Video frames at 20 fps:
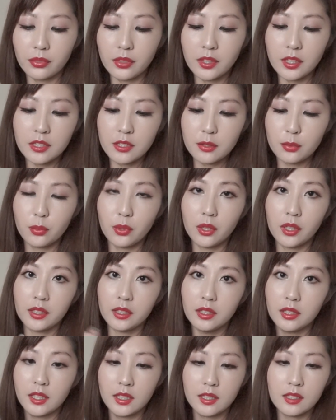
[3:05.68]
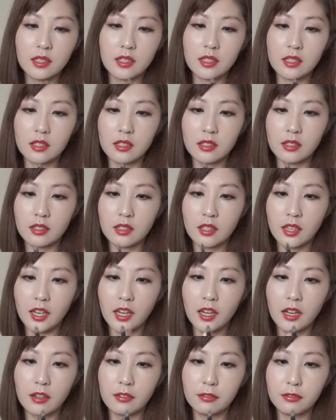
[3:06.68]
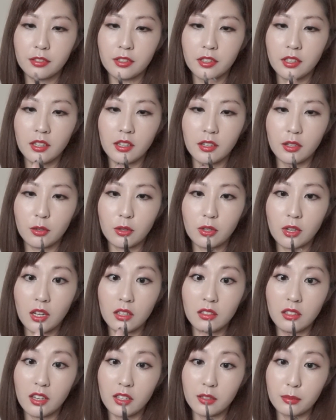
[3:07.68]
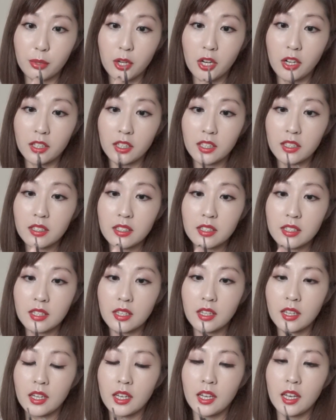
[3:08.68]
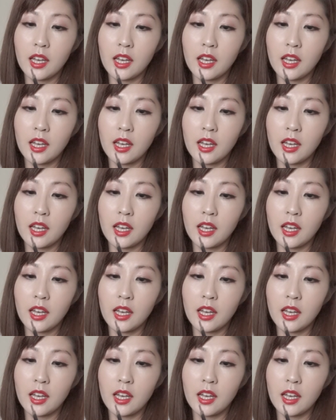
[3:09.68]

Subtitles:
this one doesn't have a lot of products.